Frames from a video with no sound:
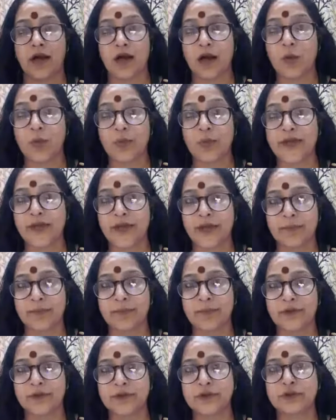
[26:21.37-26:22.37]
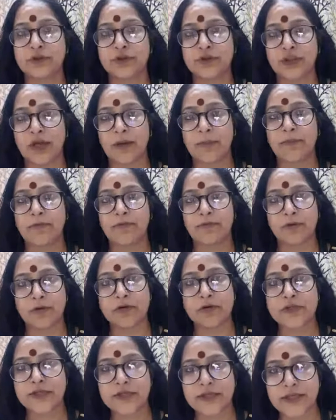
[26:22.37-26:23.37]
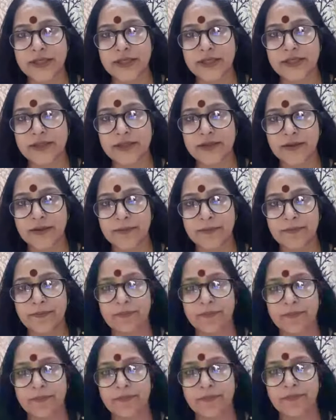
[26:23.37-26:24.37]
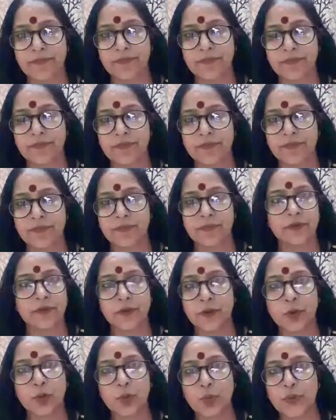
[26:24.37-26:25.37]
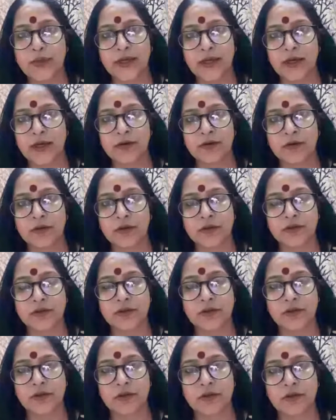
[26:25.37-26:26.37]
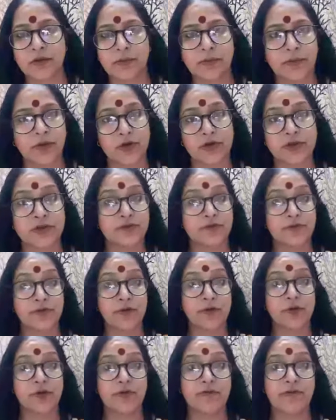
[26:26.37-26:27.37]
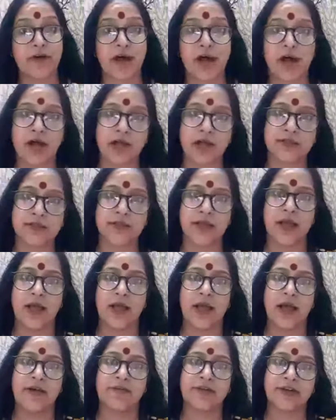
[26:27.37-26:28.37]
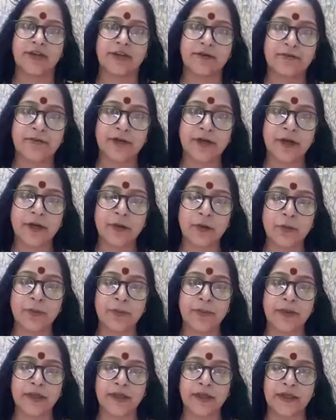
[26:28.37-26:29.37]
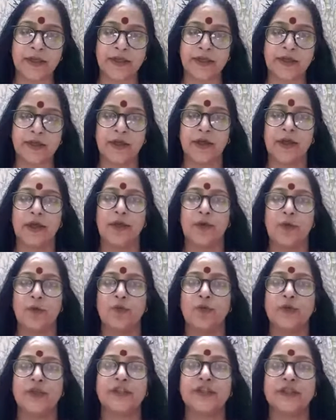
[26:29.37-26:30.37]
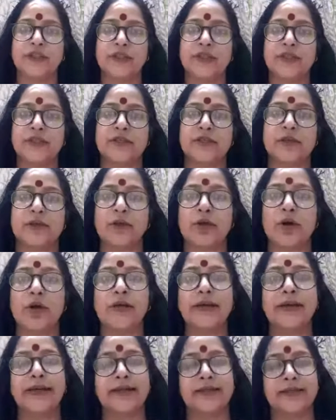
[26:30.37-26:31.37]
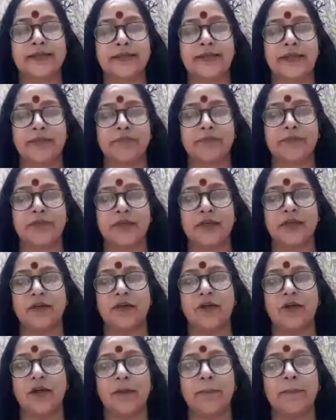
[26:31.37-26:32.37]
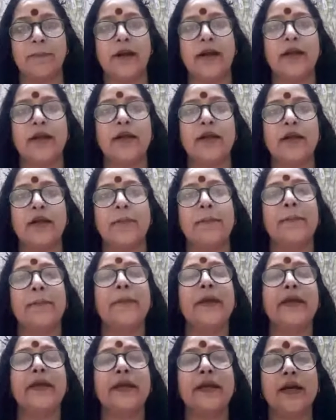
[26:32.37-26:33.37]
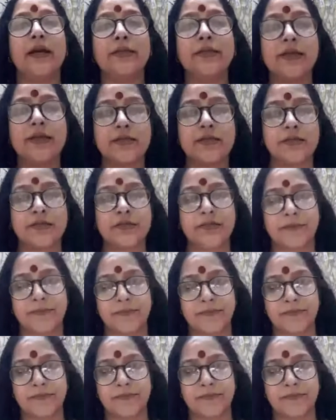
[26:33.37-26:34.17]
Are we able to jump 4 stairs? No, we are not, because few of us have a different opinion which is not accepted by many others.